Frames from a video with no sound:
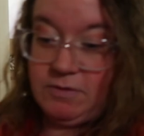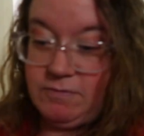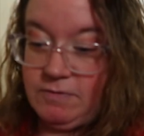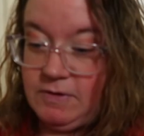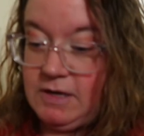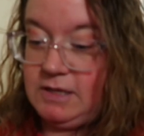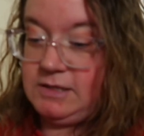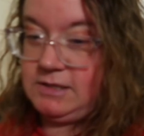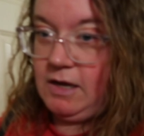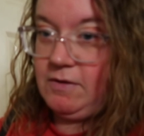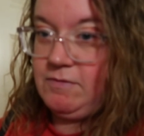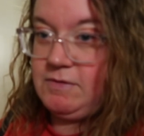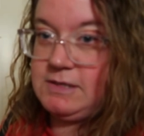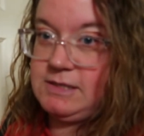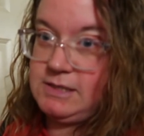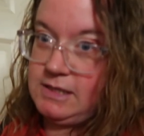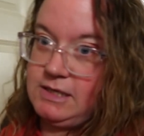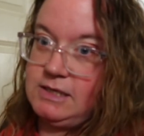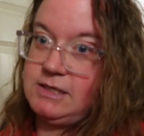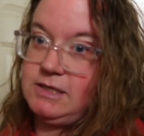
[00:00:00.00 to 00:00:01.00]
her friends,
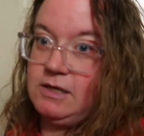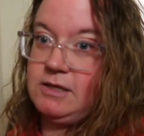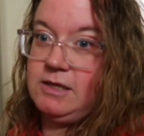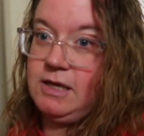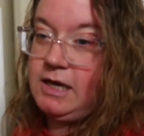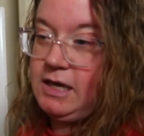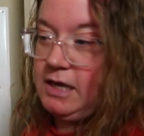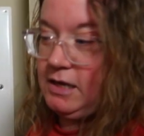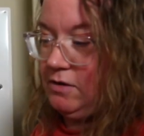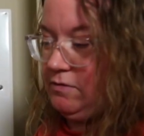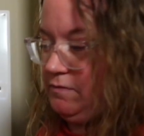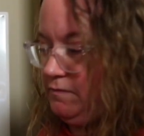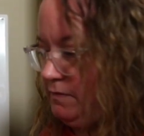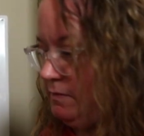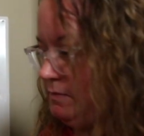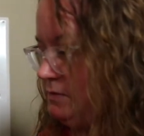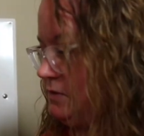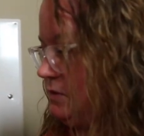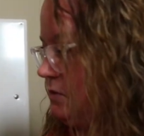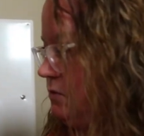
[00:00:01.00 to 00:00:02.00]
obviously, until they get home
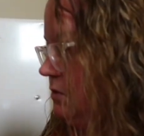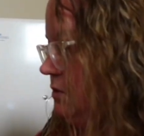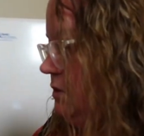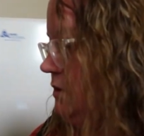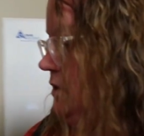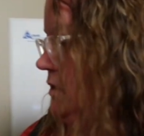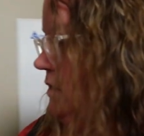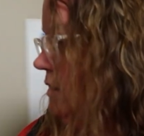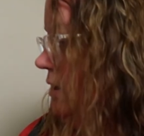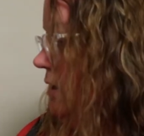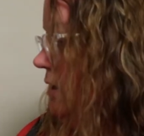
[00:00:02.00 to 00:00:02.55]
from school.